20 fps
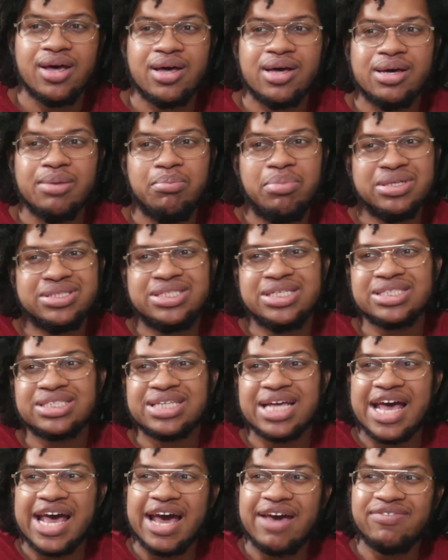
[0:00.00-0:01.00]
But just
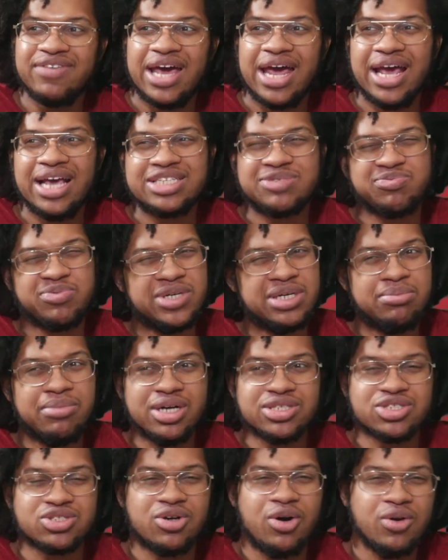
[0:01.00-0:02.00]
to have that as pretty
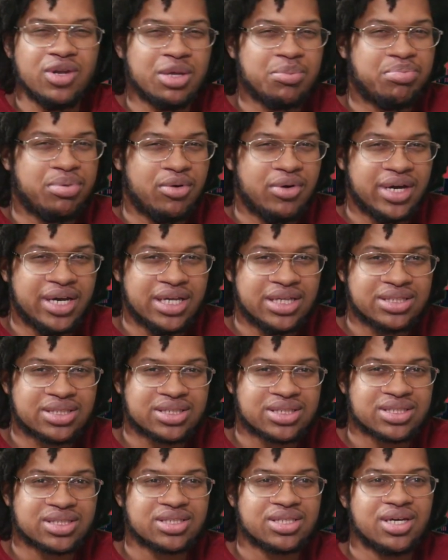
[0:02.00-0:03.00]
much your only
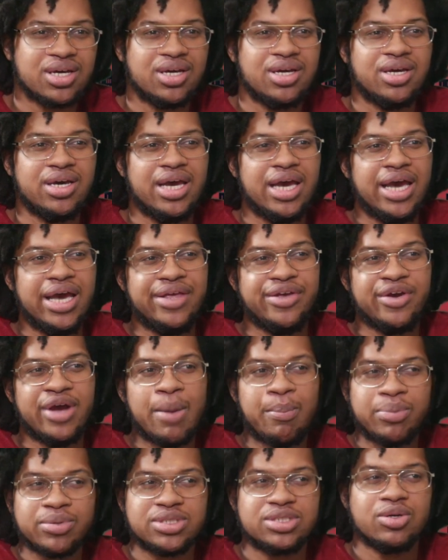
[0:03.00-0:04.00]
points and your
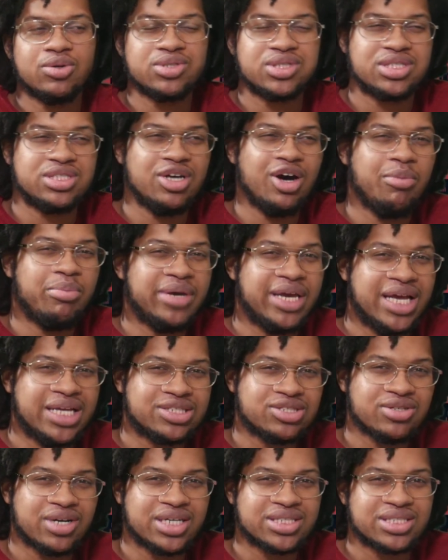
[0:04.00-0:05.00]
episode still be
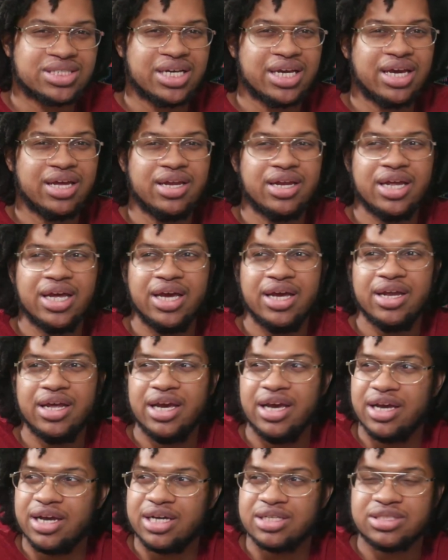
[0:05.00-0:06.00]
interesting
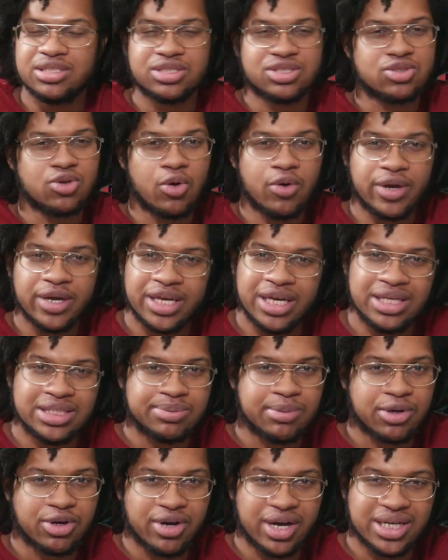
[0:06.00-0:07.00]
and because the story keeps
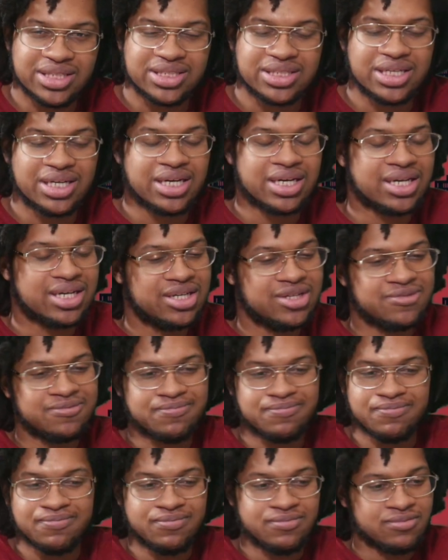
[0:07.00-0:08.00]
progressing.
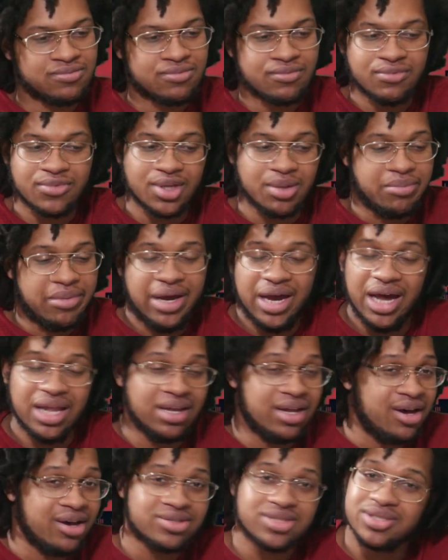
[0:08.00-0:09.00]
Man, I
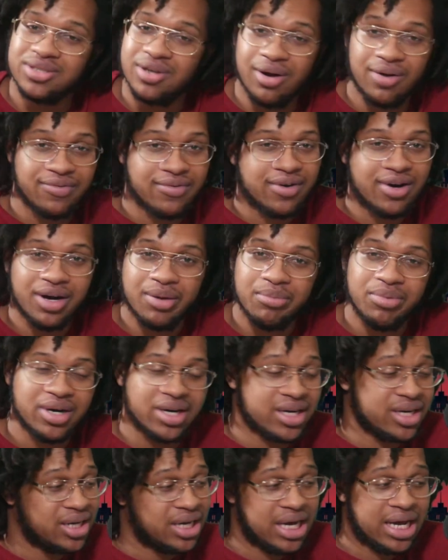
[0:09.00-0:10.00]
love Snowfall, bro.
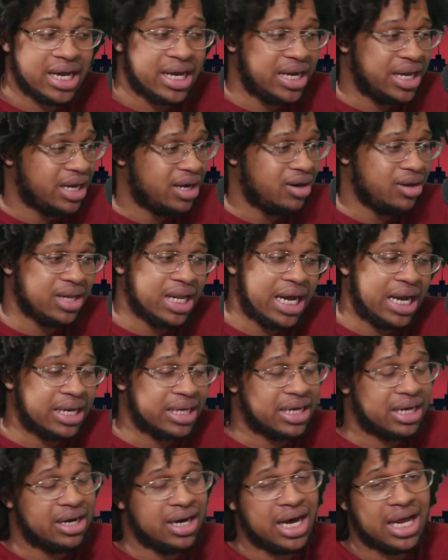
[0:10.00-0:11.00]
I ain't gonna lie to
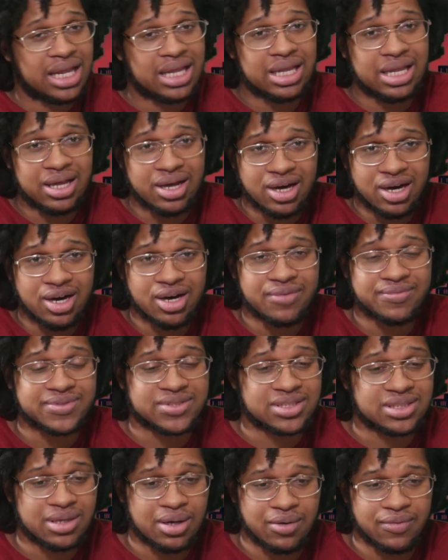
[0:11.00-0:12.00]
y'all. I love
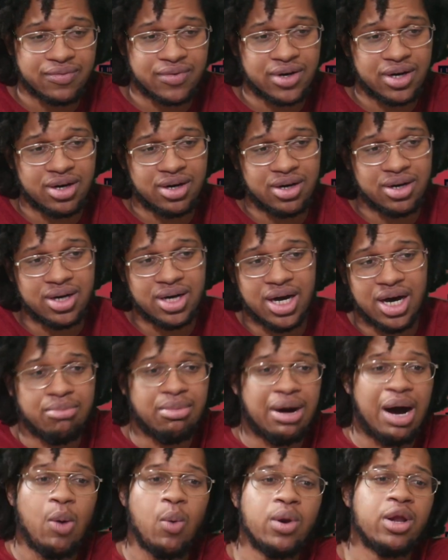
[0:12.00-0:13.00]
Snowfall.
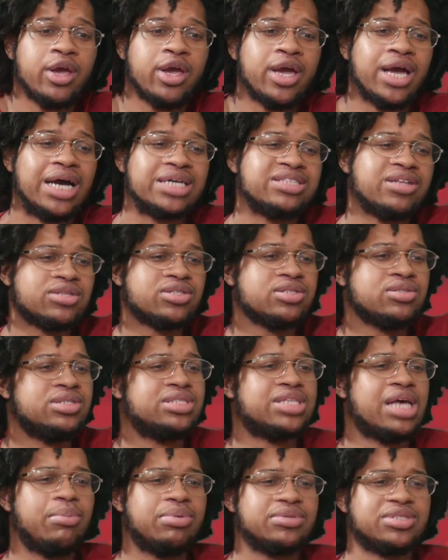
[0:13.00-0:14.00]
I want to know your guys' thoughts on this
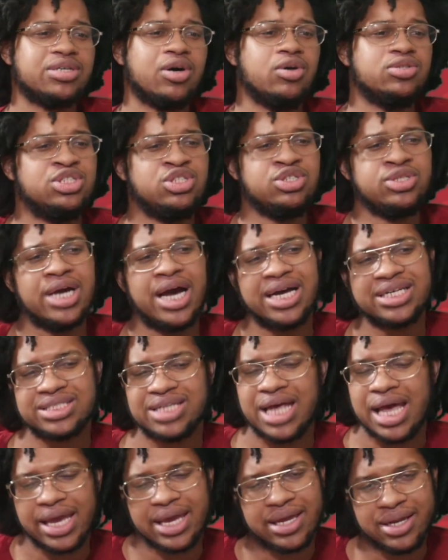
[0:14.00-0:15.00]
episode. Did you guys
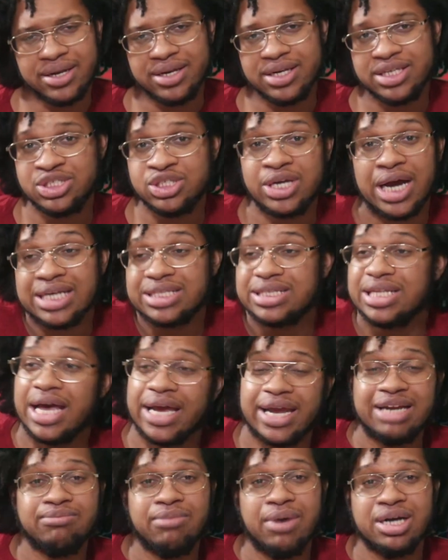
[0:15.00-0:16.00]
like it? Did you guys like
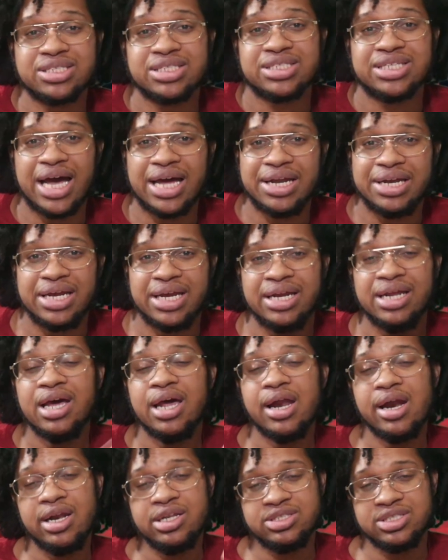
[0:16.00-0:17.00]
it as much as I did?
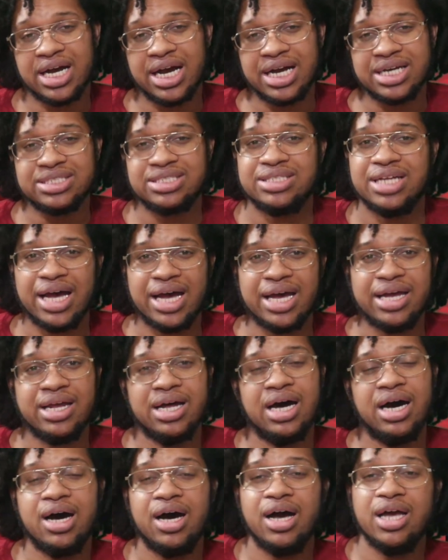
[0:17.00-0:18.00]
Did you guys
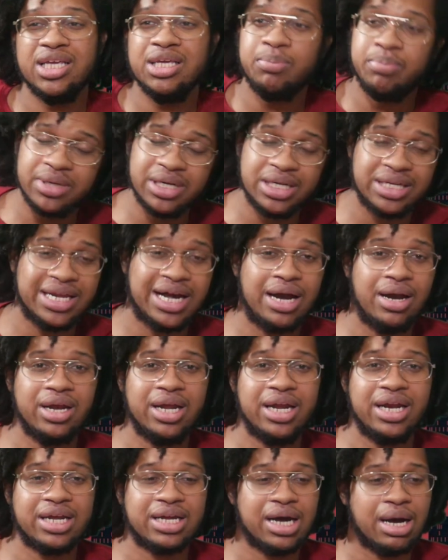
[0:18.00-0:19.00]
not? You put it down
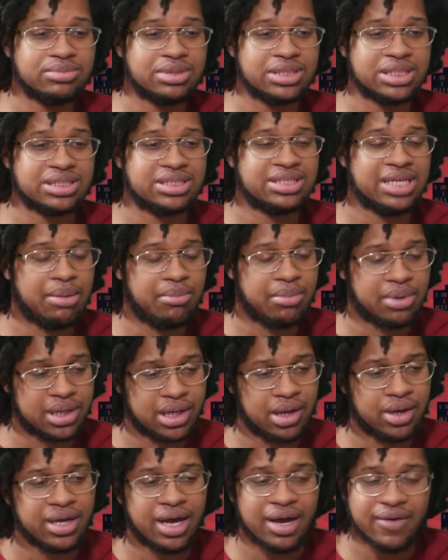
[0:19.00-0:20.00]
in the comment section down
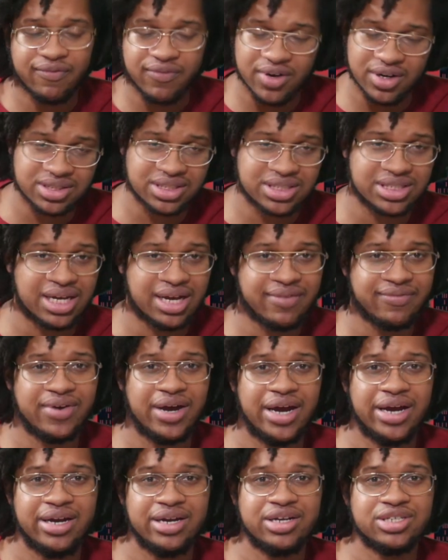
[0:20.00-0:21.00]
below. Y'all first time
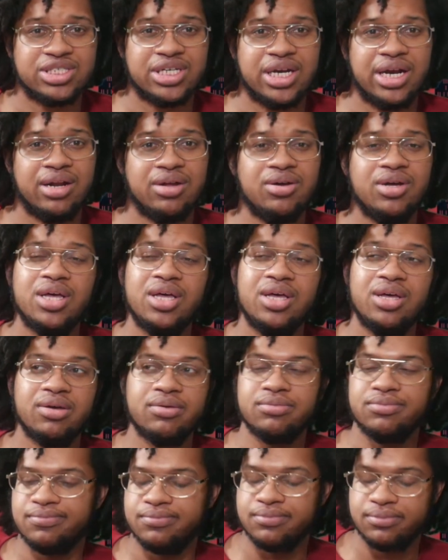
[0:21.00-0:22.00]
finding your channel.
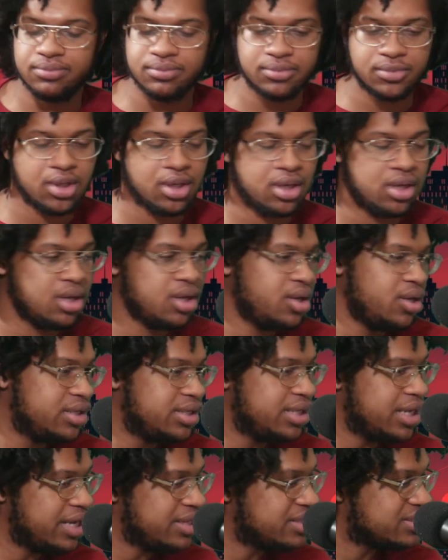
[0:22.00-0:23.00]

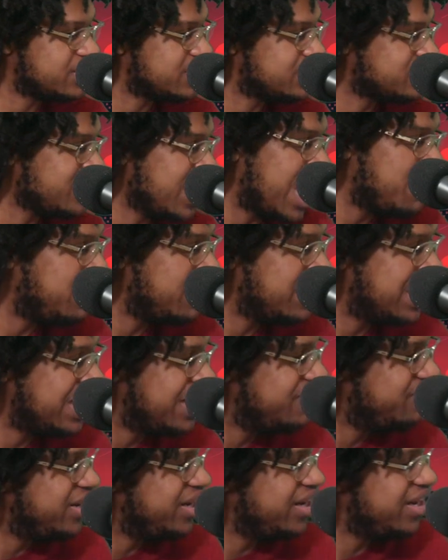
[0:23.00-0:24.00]
You hit the subscribe button on
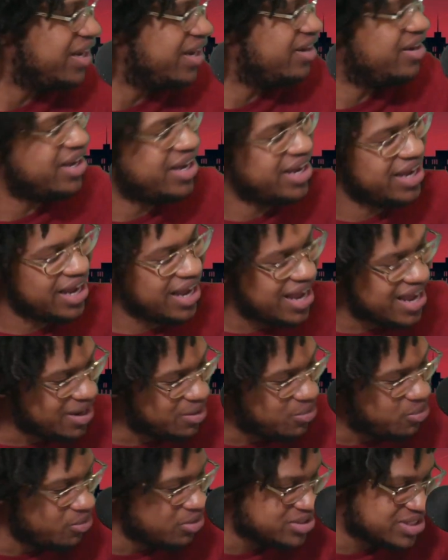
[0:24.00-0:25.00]
the video. And
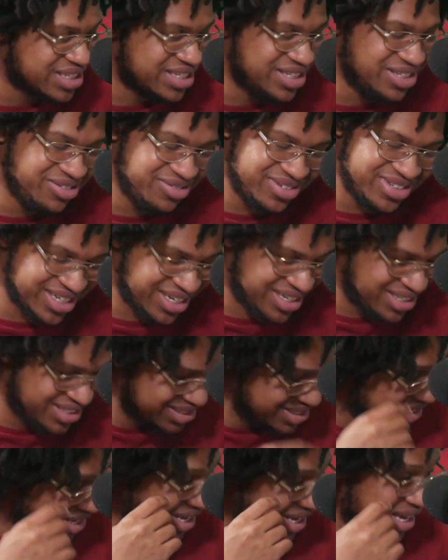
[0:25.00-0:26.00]
we'll see you guys.
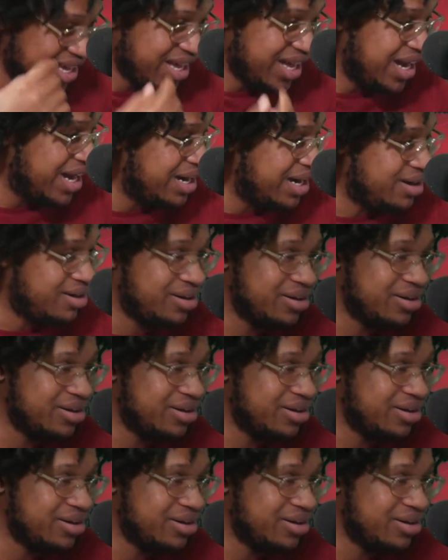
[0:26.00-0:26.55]
I